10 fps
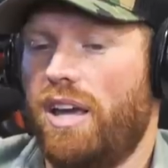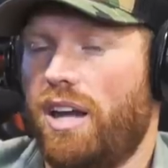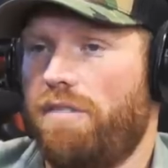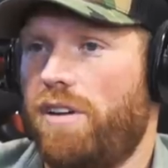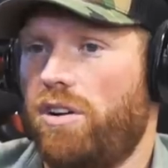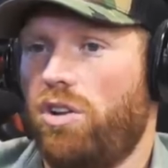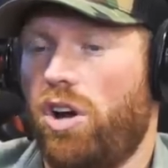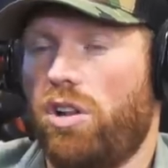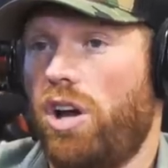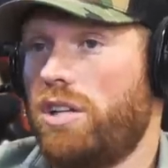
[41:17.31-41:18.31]
And I found a
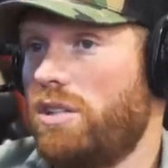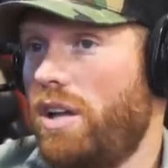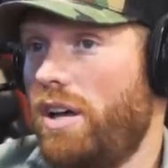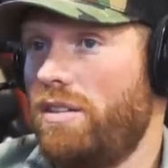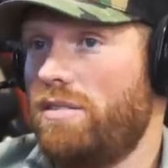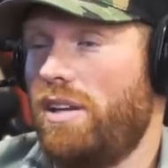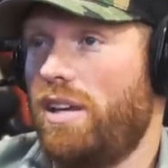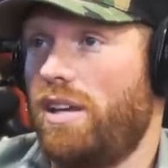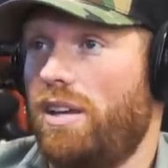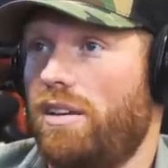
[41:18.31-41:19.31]
lot of lost lines,
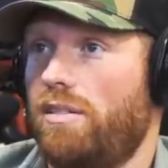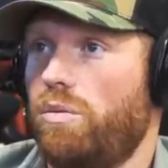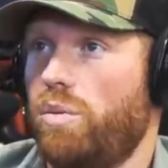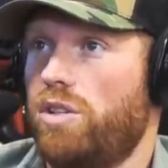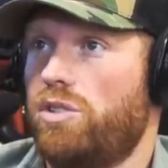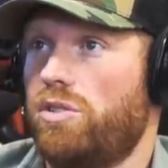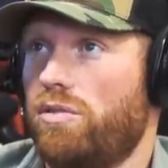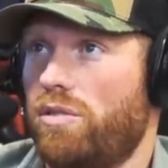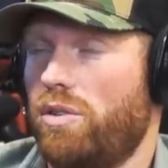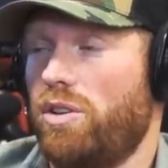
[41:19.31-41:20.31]
and we
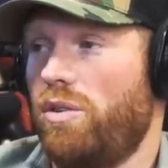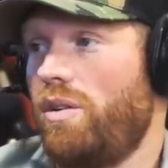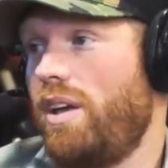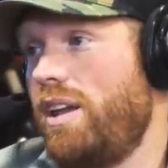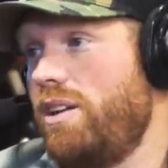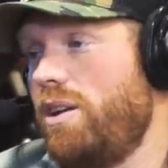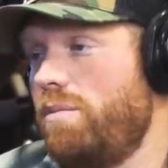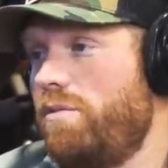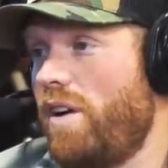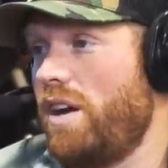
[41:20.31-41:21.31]
you know ended
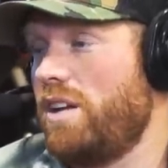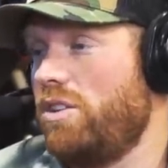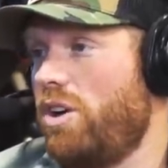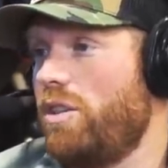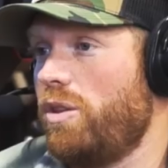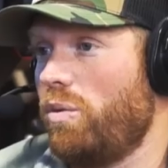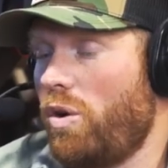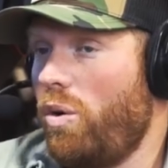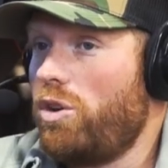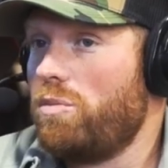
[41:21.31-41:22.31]
up finding a lot that were
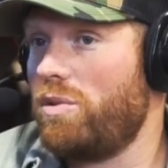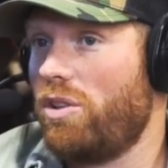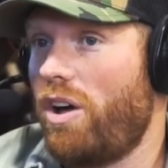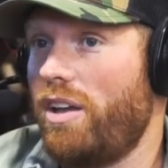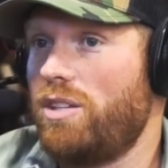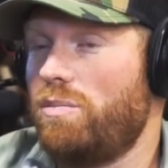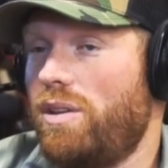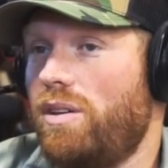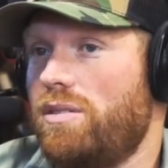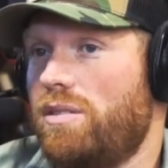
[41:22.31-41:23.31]
going to be lost
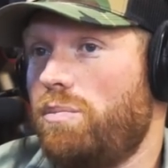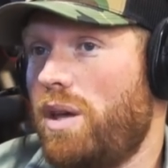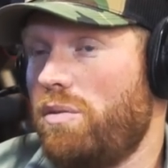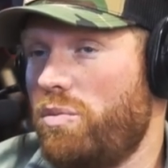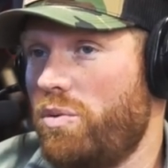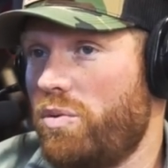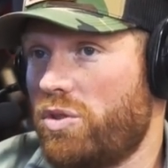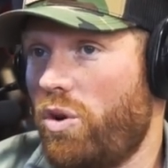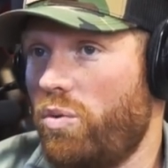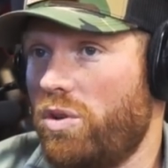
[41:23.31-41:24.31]
because baby
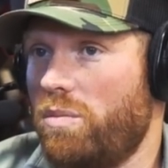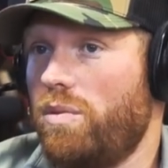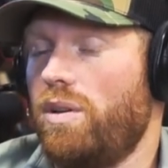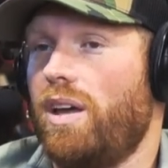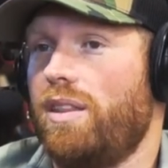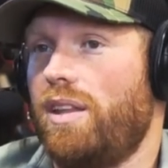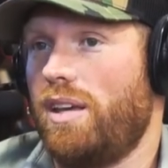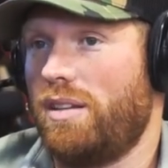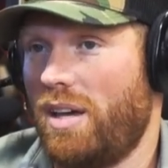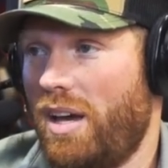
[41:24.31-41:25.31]
boomers owned them and they
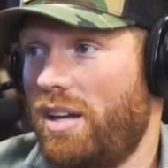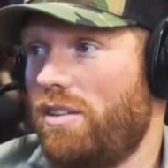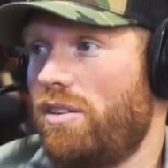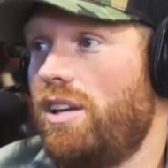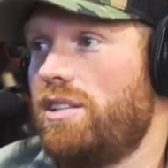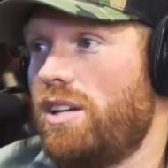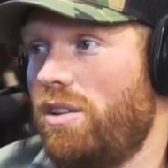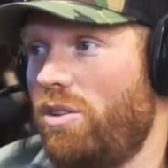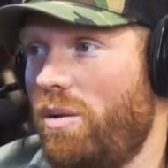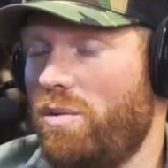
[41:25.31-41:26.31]
had died, and their kids had
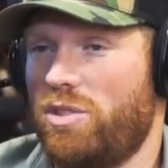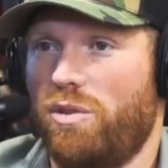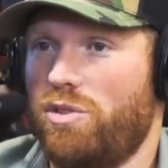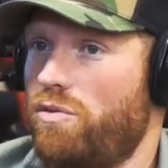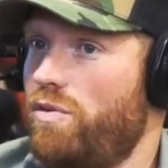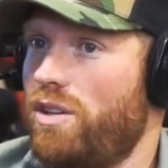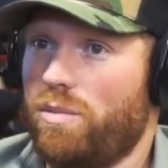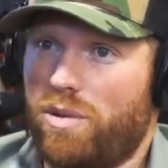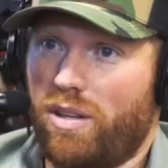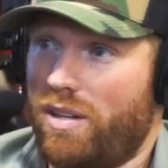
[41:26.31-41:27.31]
the llamas, and they were just feeding
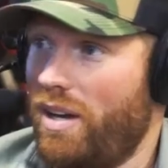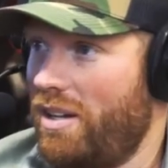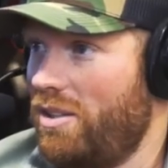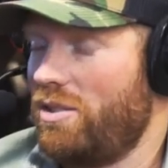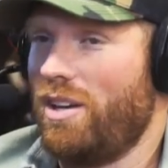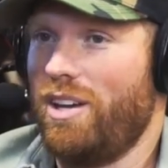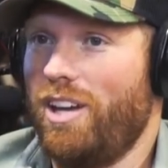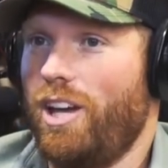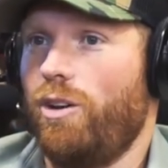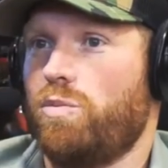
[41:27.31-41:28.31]
them until they died because
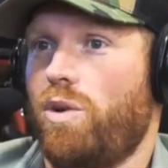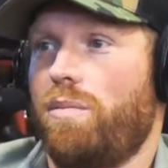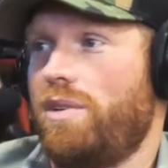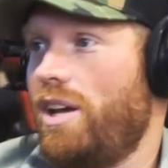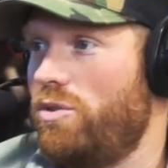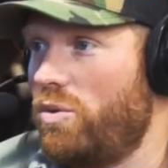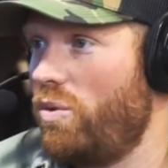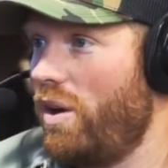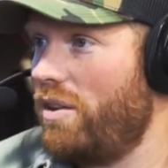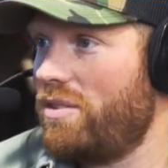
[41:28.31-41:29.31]
it was mom and dad's
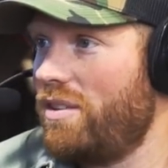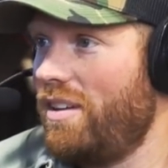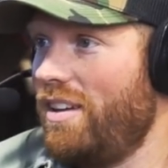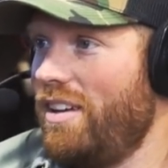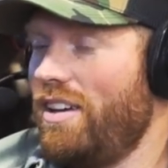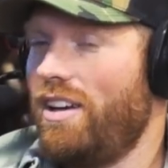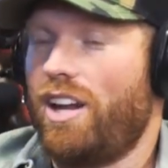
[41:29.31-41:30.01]
request. Yeah.